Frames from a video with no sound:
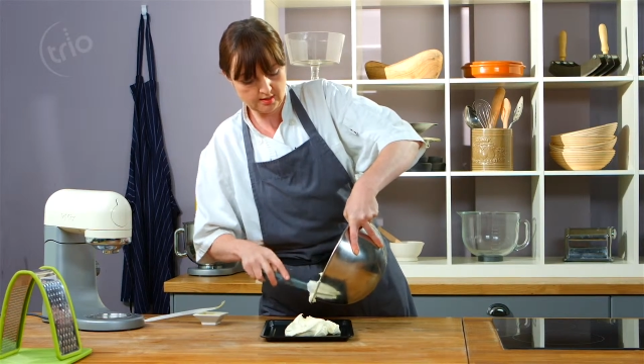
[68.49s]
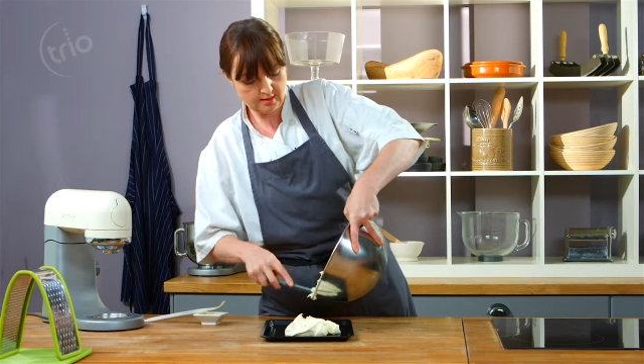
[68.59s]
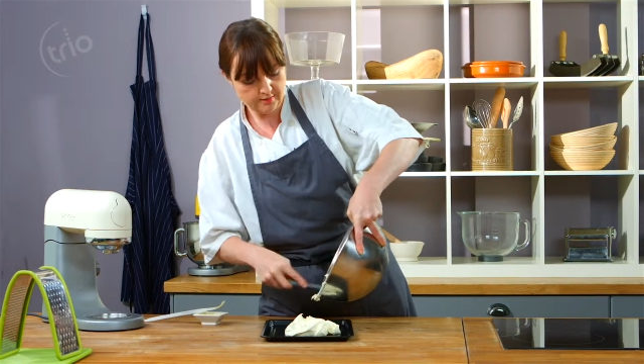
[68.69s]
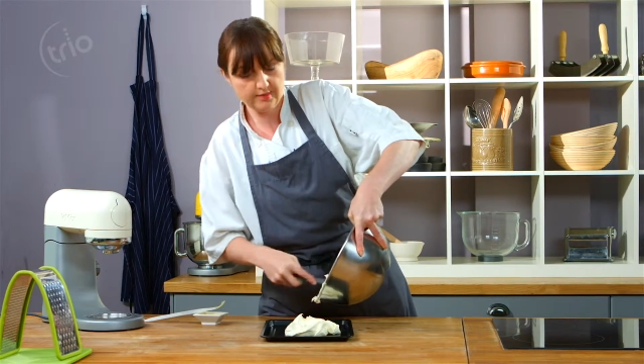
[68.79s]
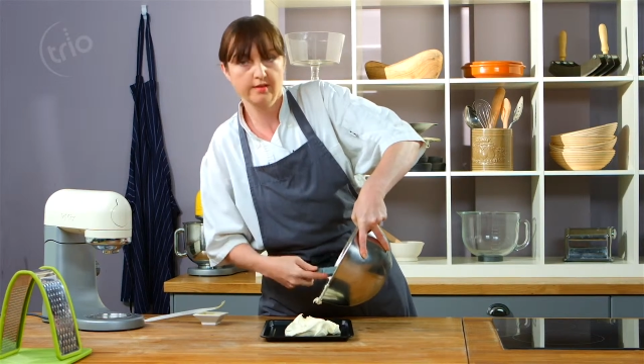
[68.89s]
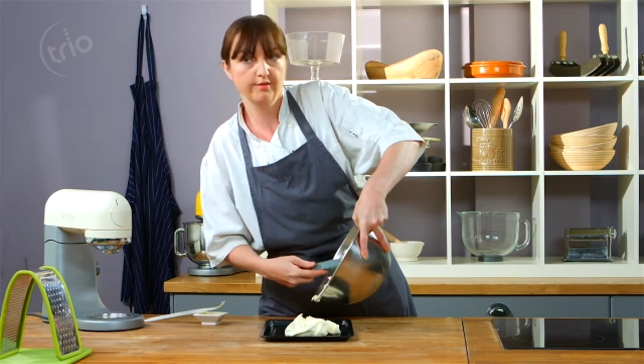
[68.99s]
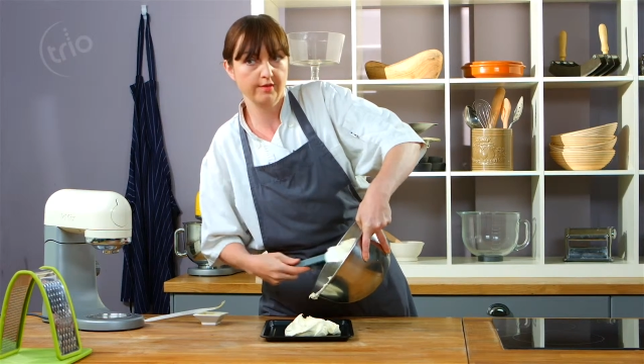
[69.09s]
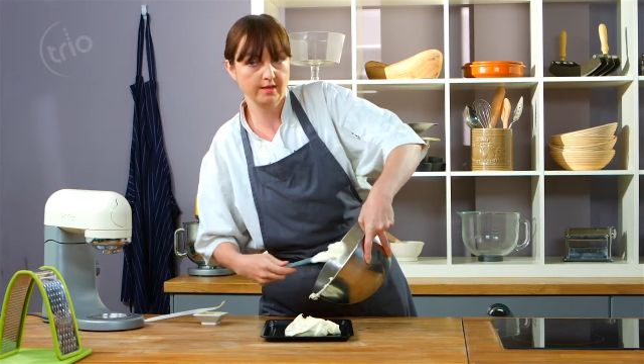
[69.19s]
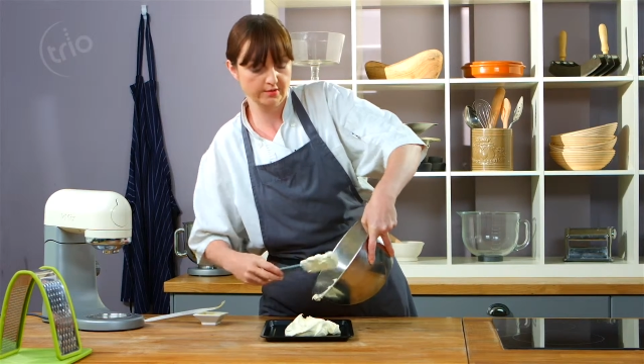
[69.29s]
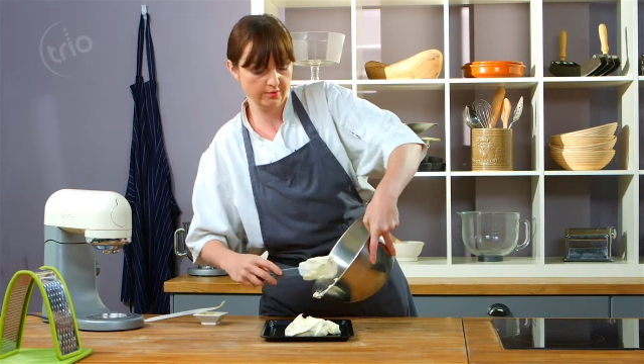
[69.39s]
leave it in the
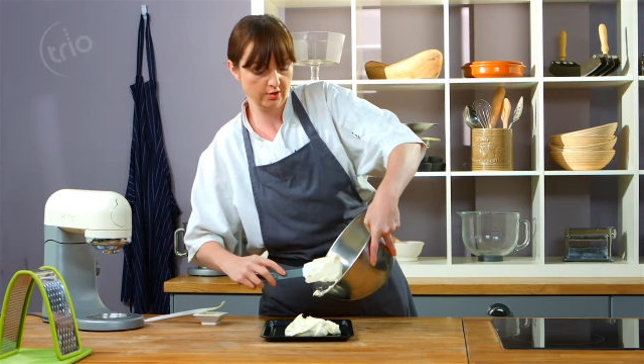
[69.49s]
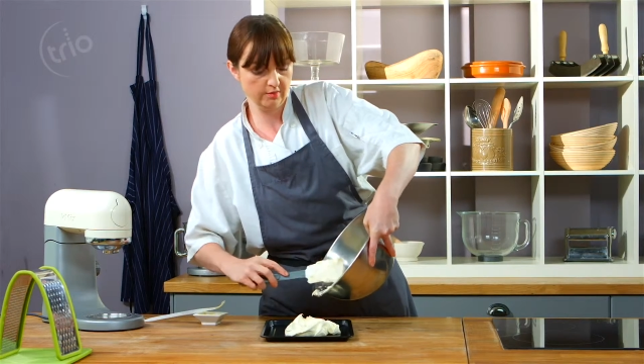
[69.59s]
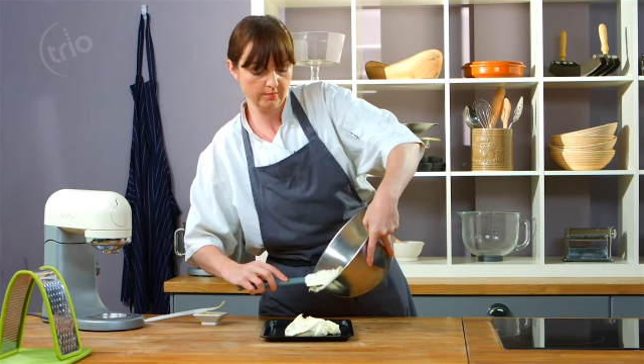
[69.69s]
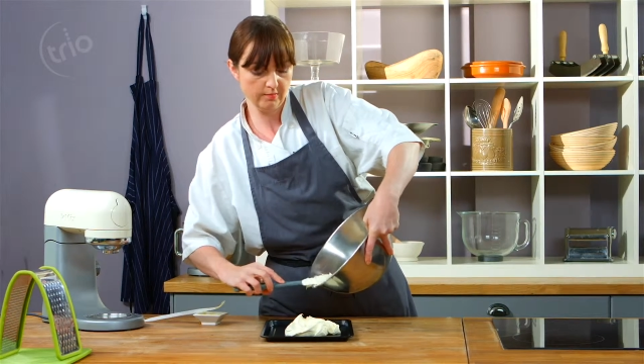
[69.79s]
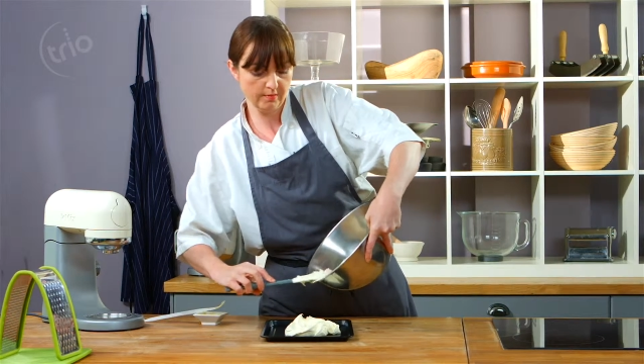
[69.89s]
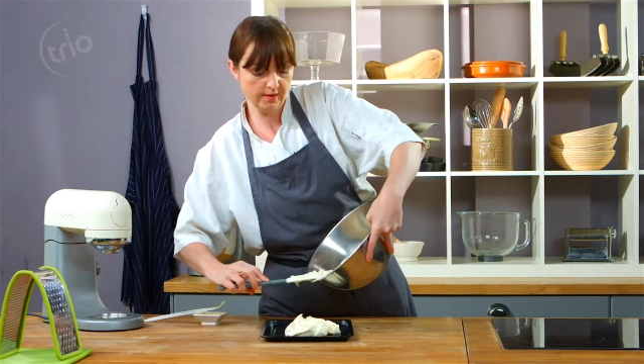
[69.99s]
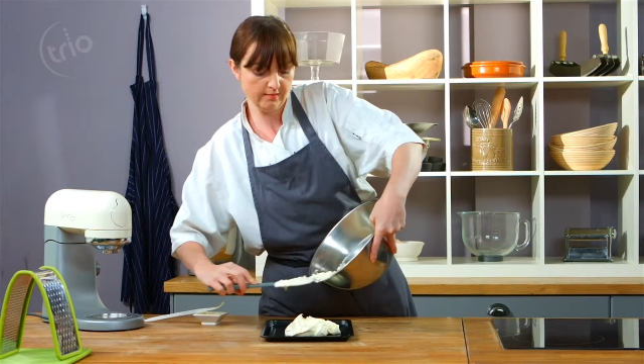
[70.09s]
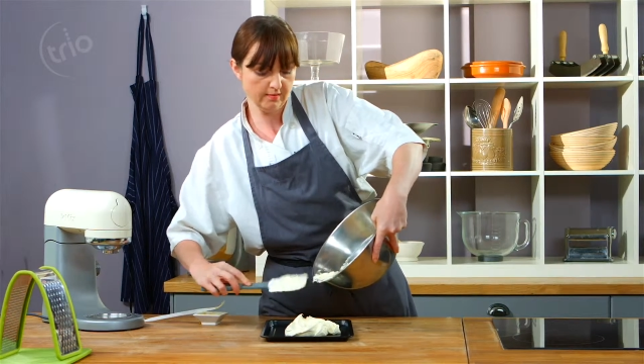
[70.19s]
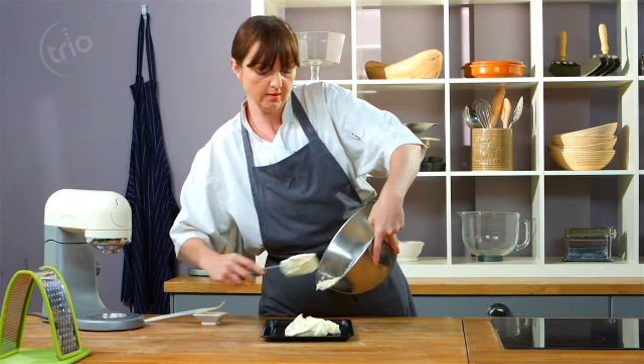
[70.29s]
freezer for probably